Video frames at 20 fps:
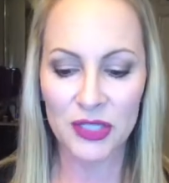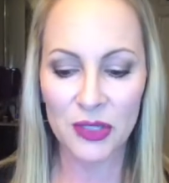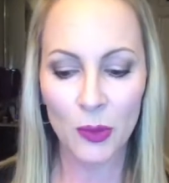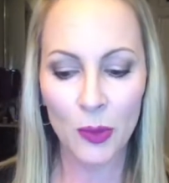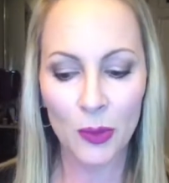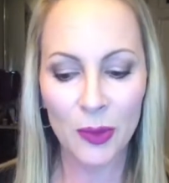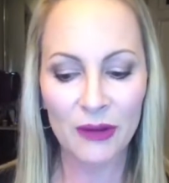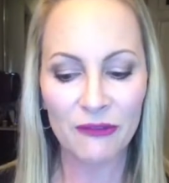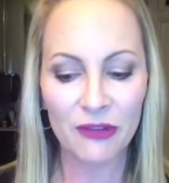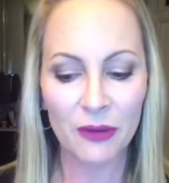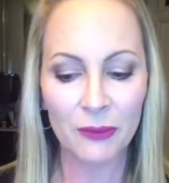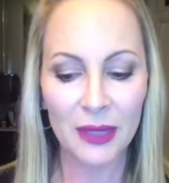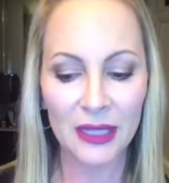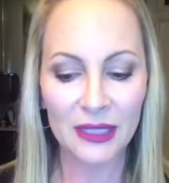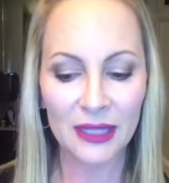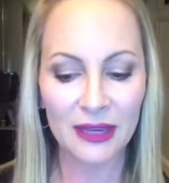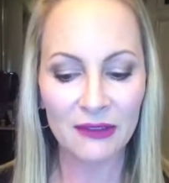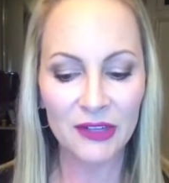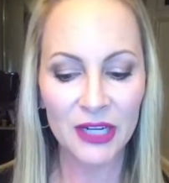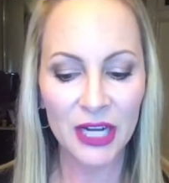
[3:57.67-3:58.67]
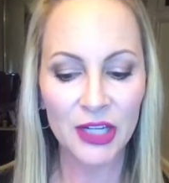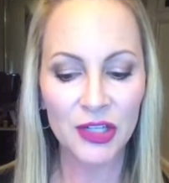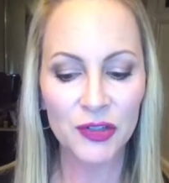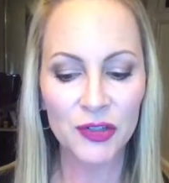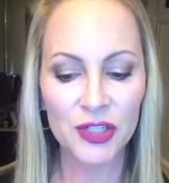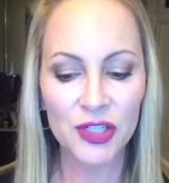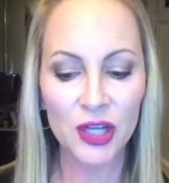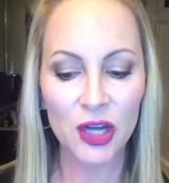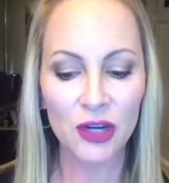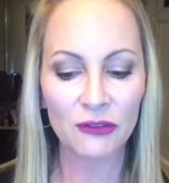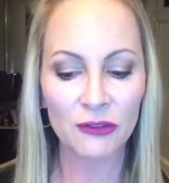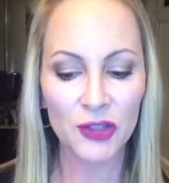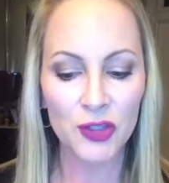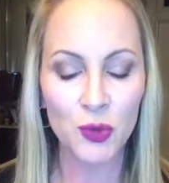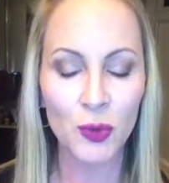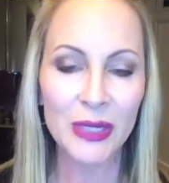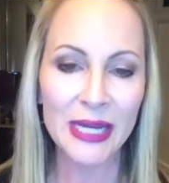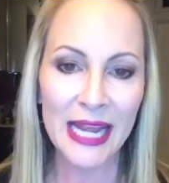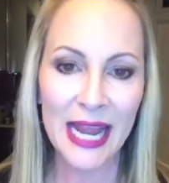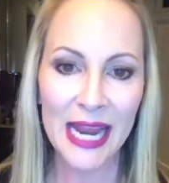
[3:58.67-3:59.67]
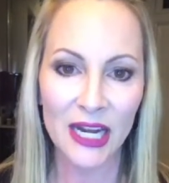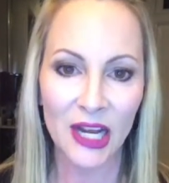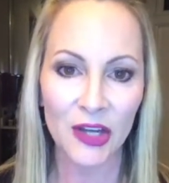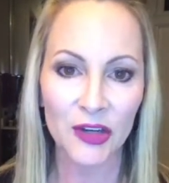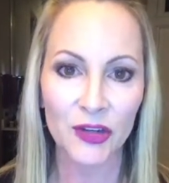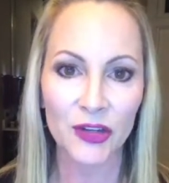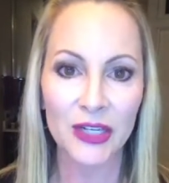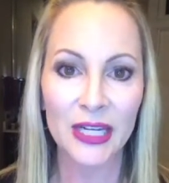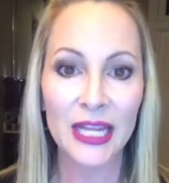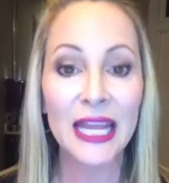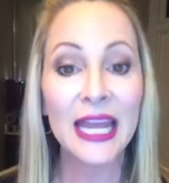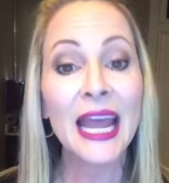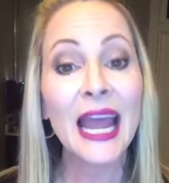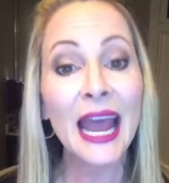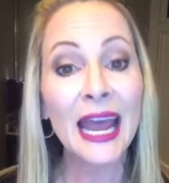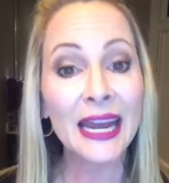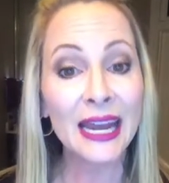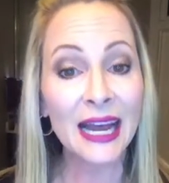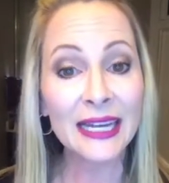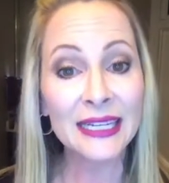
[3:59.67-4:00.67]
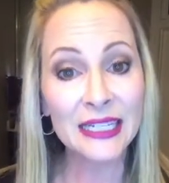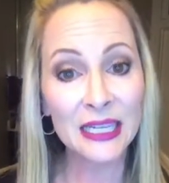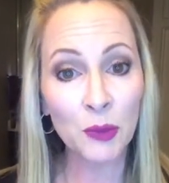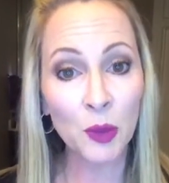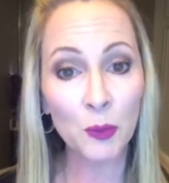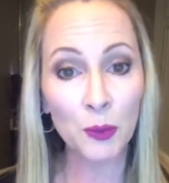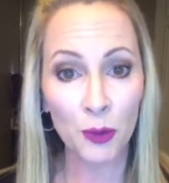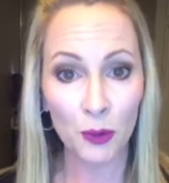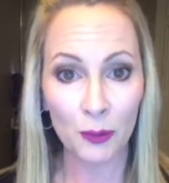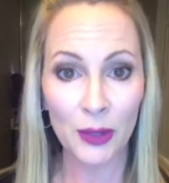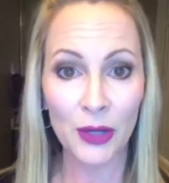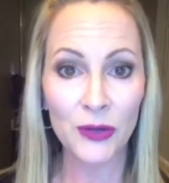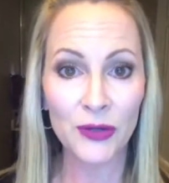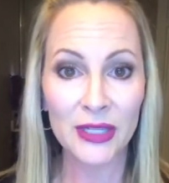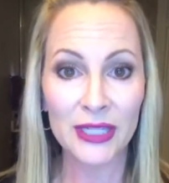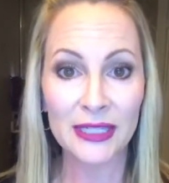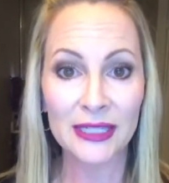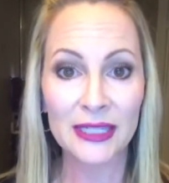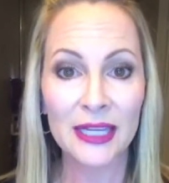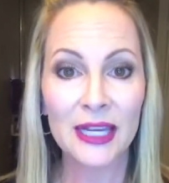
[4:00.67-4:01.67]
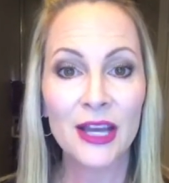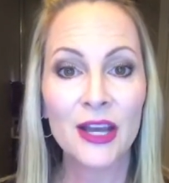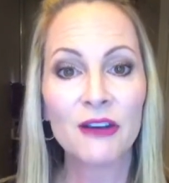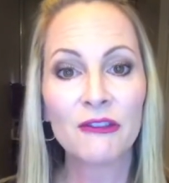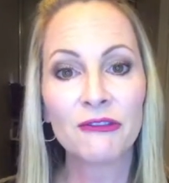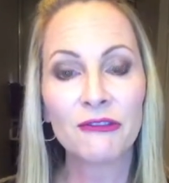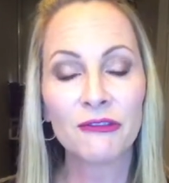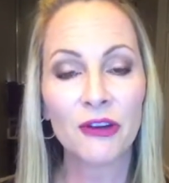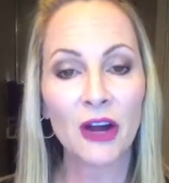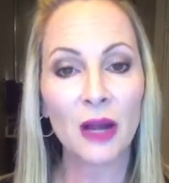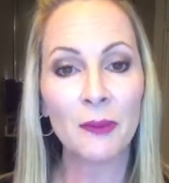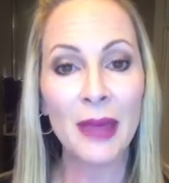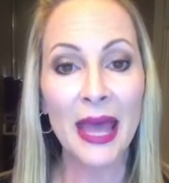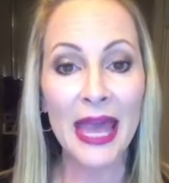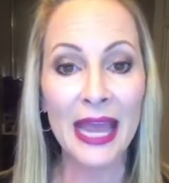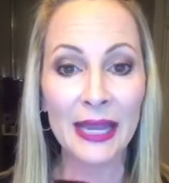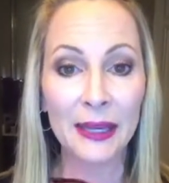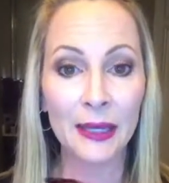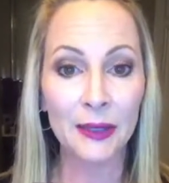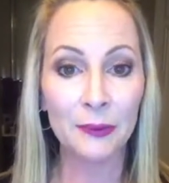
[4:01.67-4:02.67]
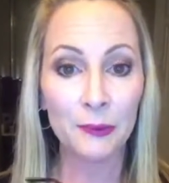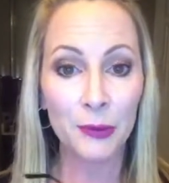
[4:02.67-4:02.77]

So we went from $1,100 to over $2,800, and I double promoted from a